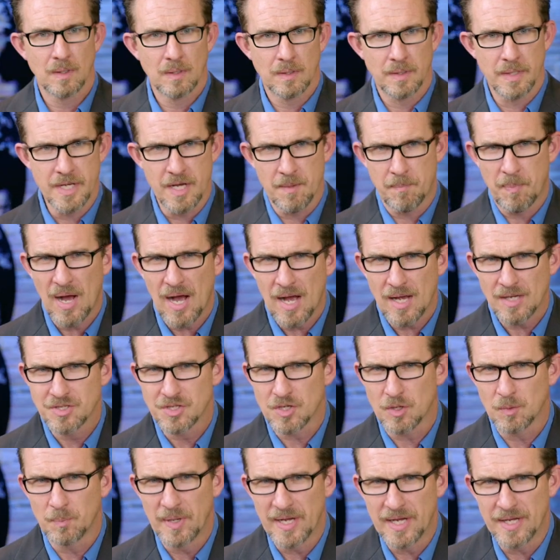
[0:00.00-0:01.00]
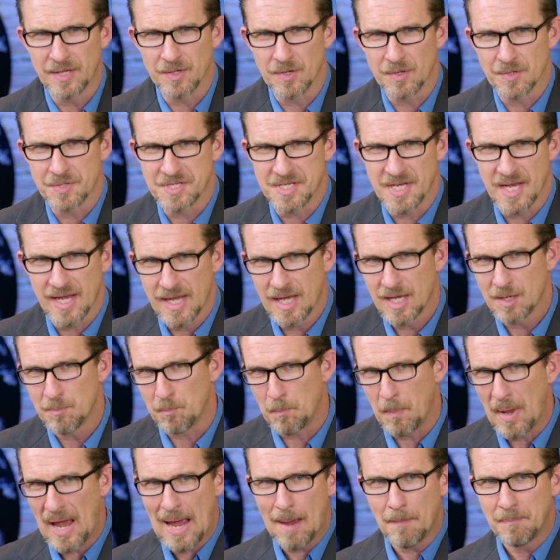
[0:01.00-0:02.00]
The Apostle Peter said,
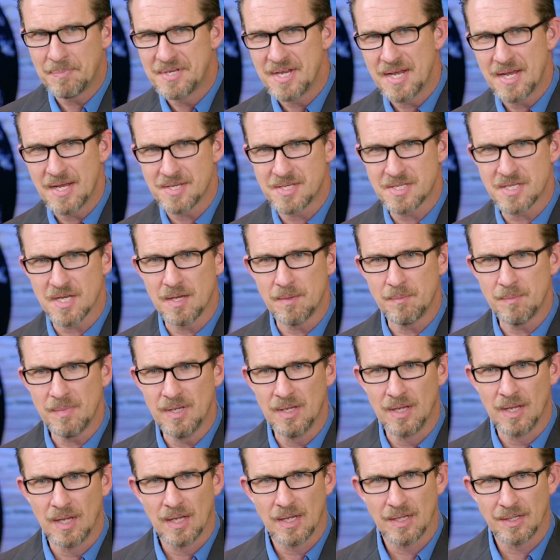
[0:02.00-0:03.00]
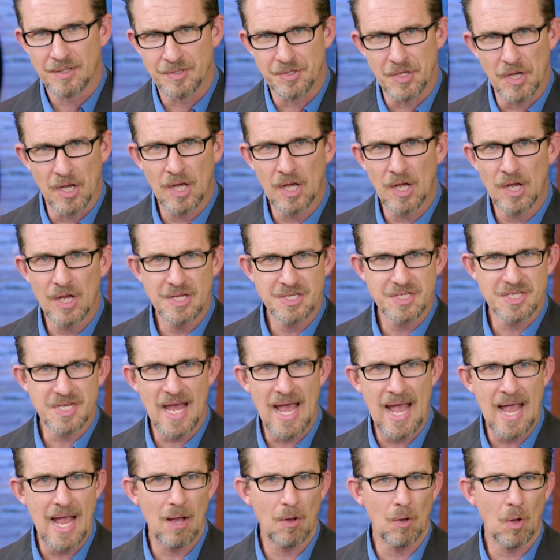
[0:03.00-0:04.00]
Baptism does
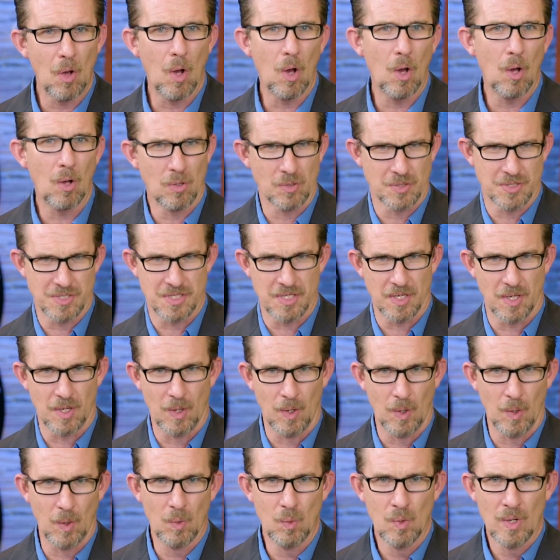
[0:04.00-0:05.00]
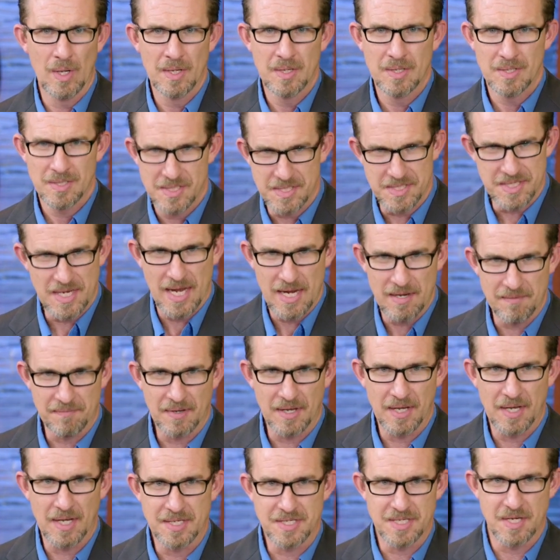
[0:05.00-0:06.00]
now also save
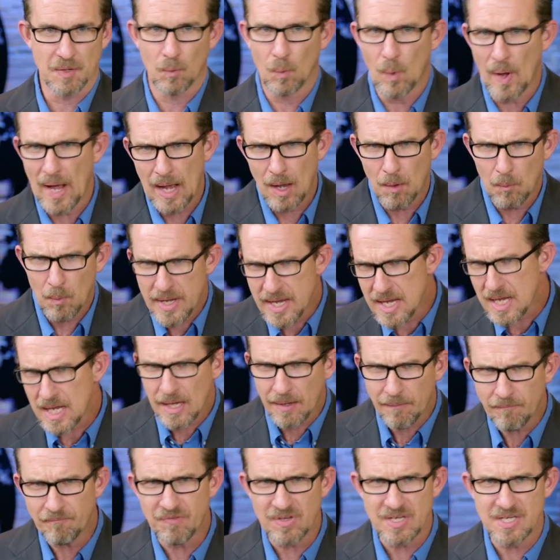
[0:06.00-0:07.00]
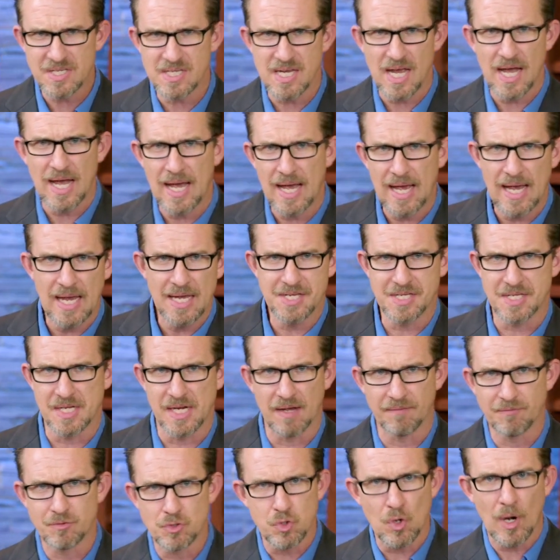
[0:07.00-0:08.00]
us. And while we emphasize and
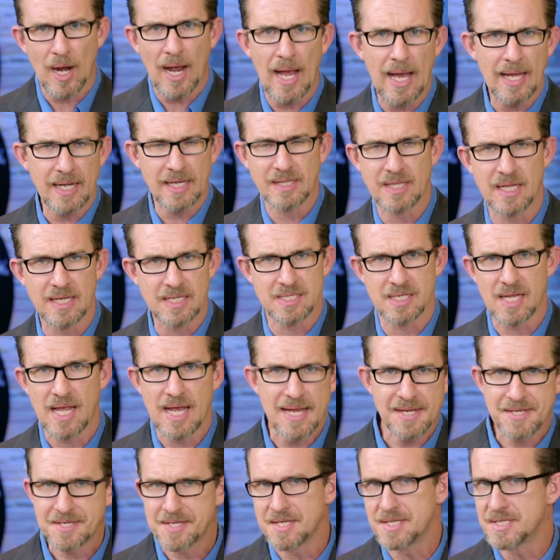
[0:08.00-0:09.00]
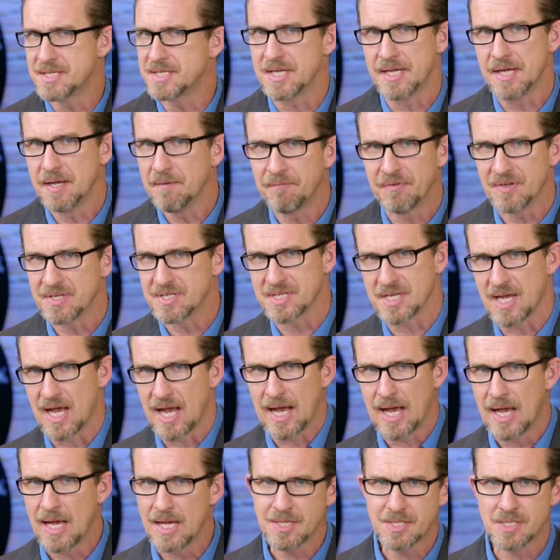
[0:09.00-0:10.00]
have tried in these lessons to
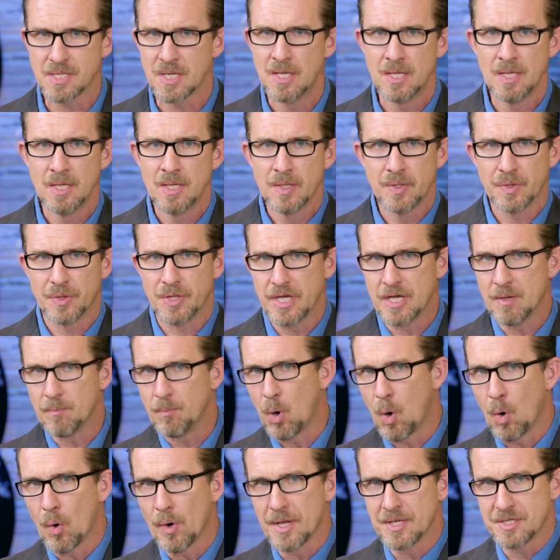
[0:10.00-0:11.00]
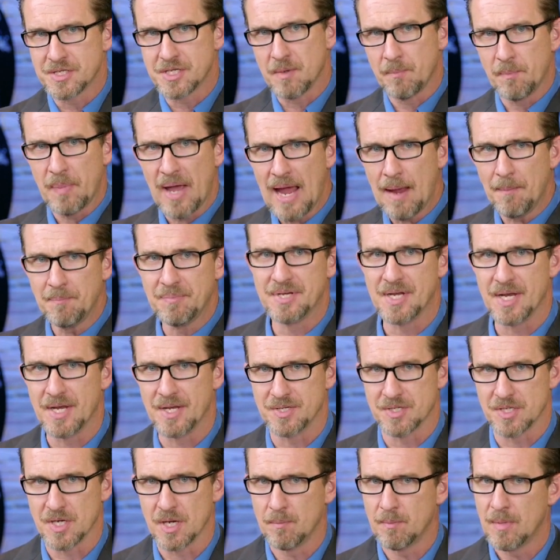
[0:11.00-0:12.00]
emphasize the importance of
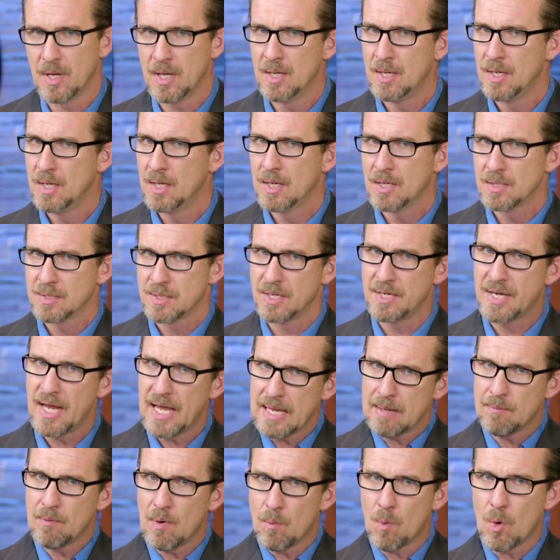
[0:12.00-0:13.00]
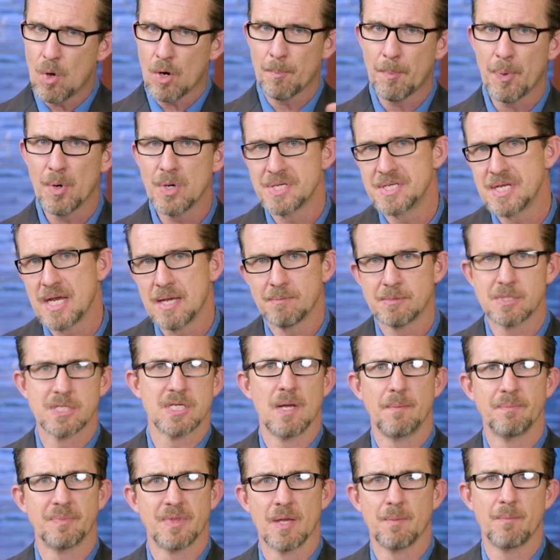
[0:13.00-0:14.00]
baptism, Today, we want to present
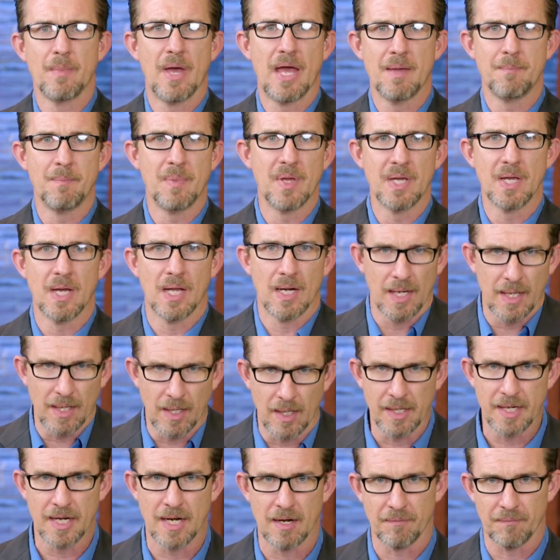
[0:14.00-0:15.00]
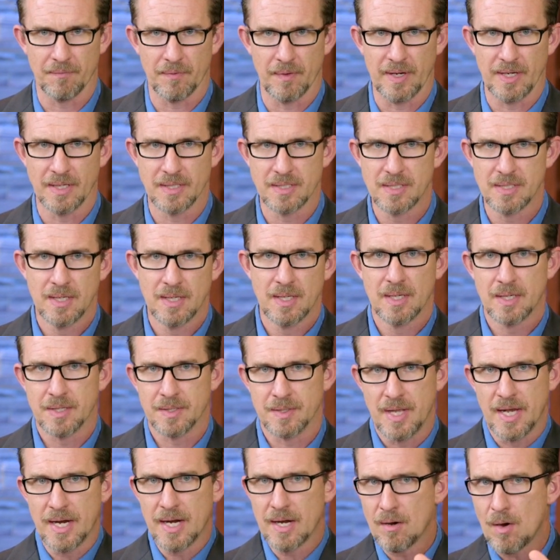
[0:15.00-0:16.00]
something maybe a little different.
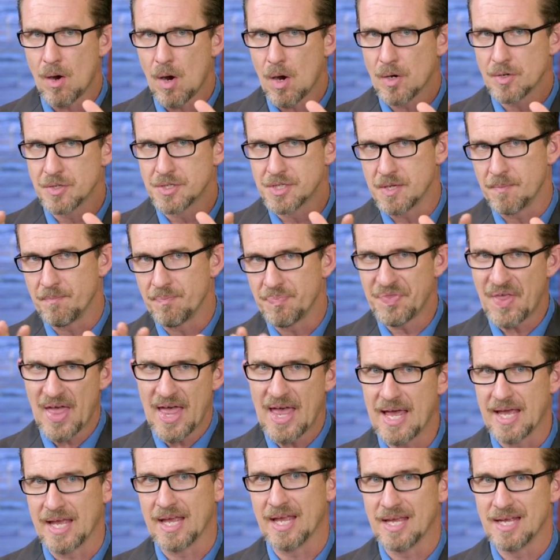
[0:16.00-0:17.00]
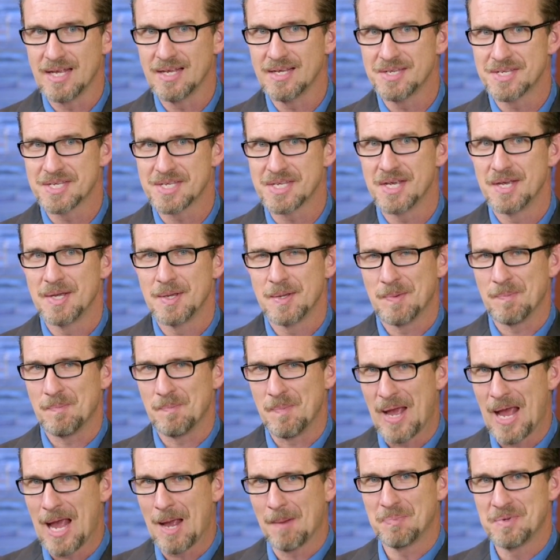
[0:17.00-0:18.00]
There are some things
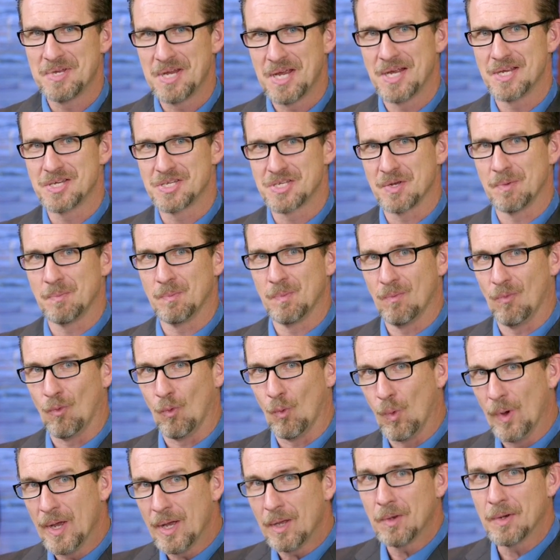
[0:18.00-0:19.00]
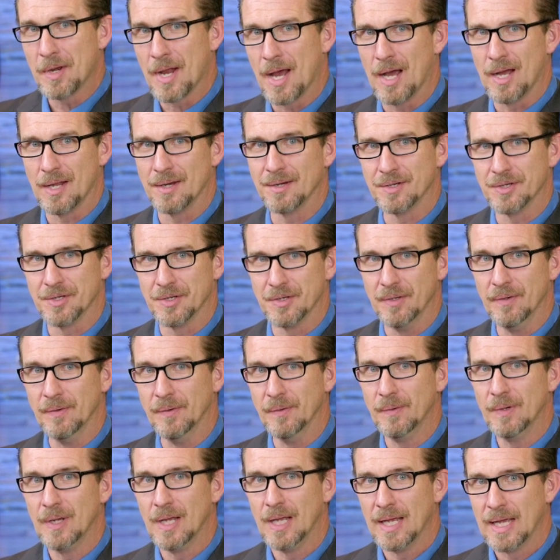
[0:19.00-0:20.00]
baptism will not
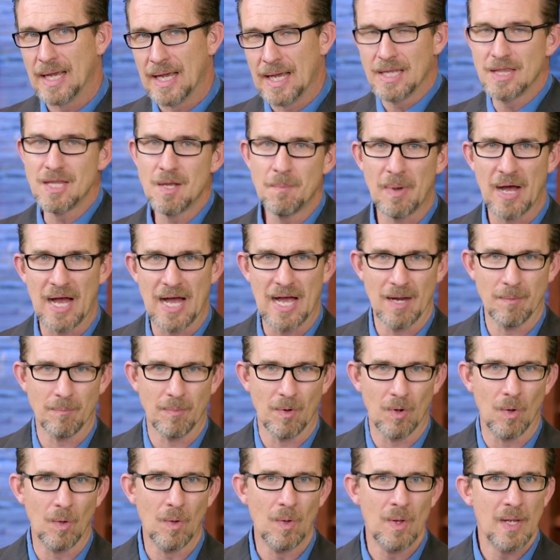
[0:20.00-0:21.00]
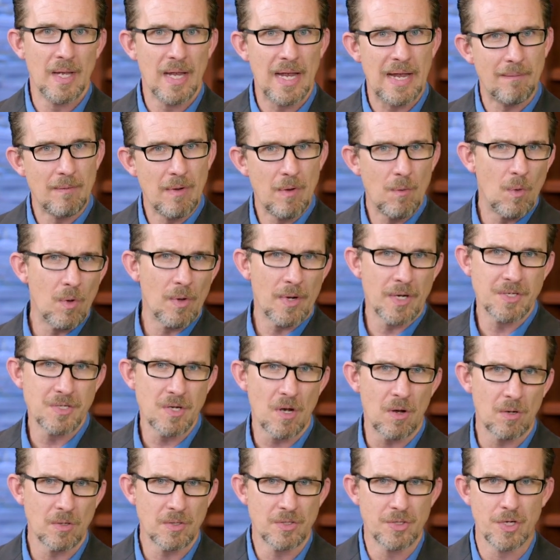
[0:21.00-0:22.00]
do in the Bible, and we want to
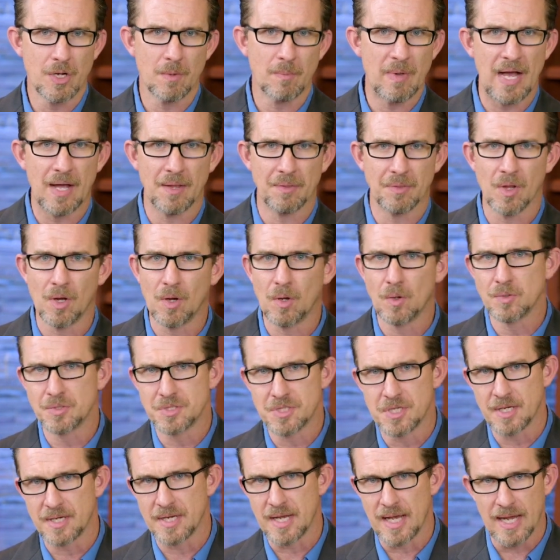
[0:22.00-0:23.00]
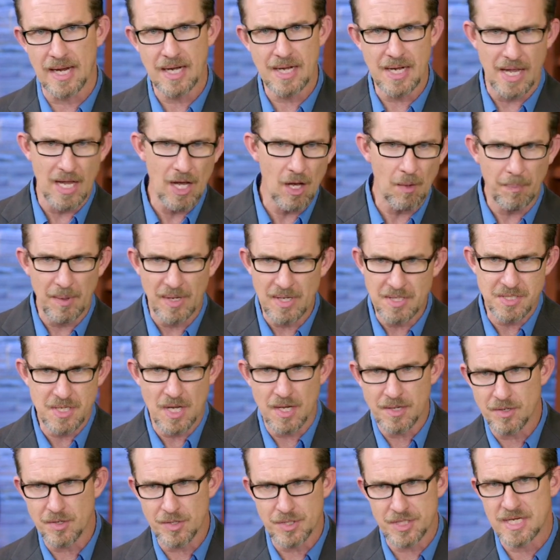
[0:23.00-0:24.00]
talk to you about those today to help us
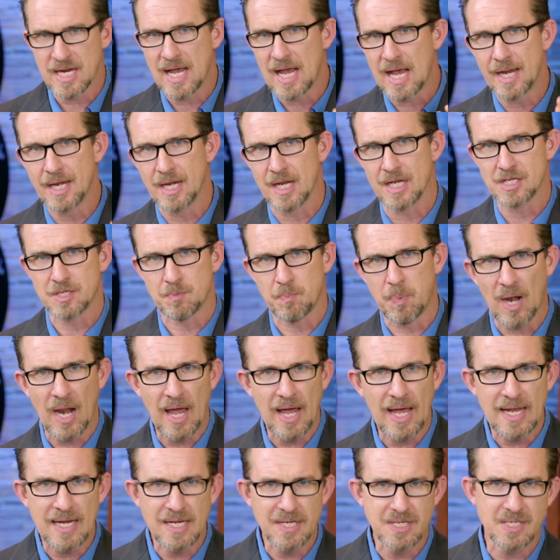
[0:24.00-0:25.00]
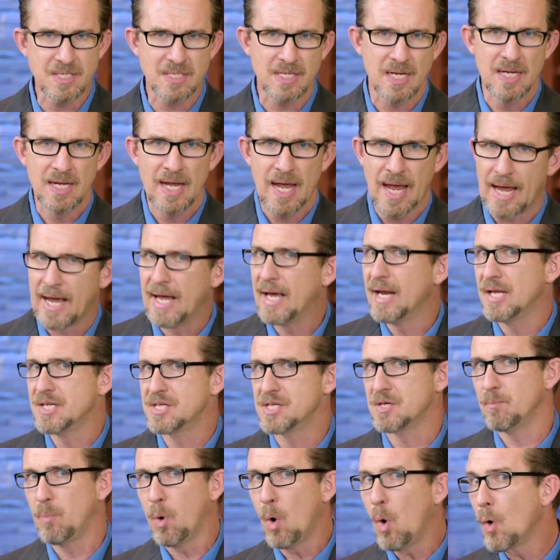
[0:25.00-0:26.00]
understand its place and
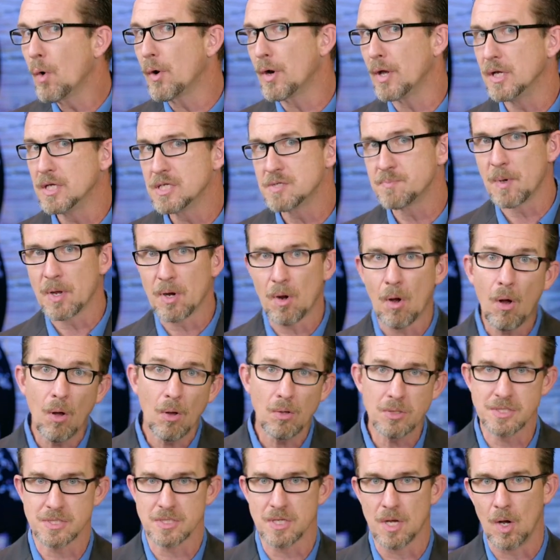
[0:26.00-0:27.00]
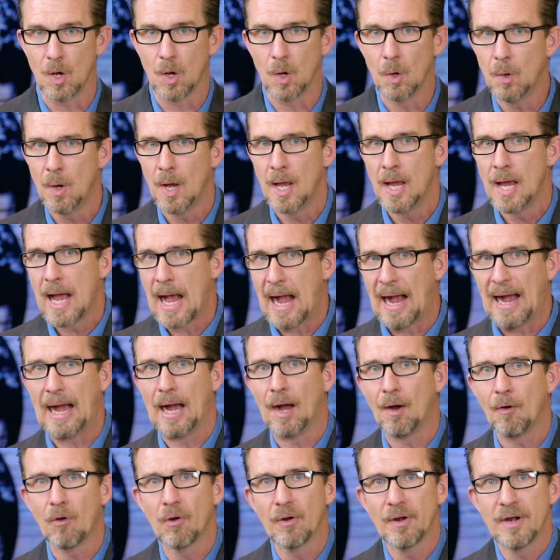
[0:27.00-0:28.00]
its importance, but also
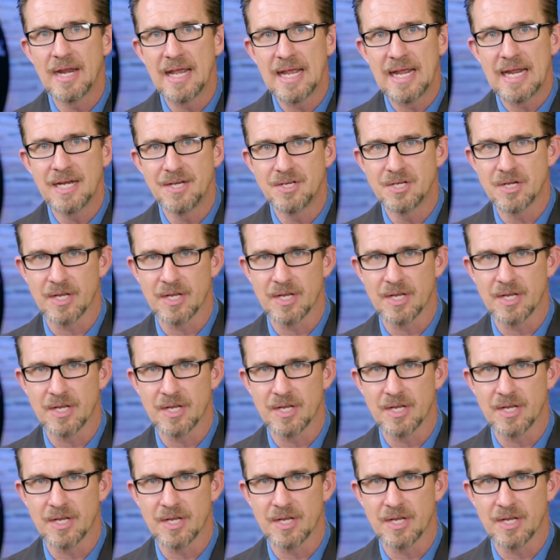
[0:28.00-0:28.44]
our need to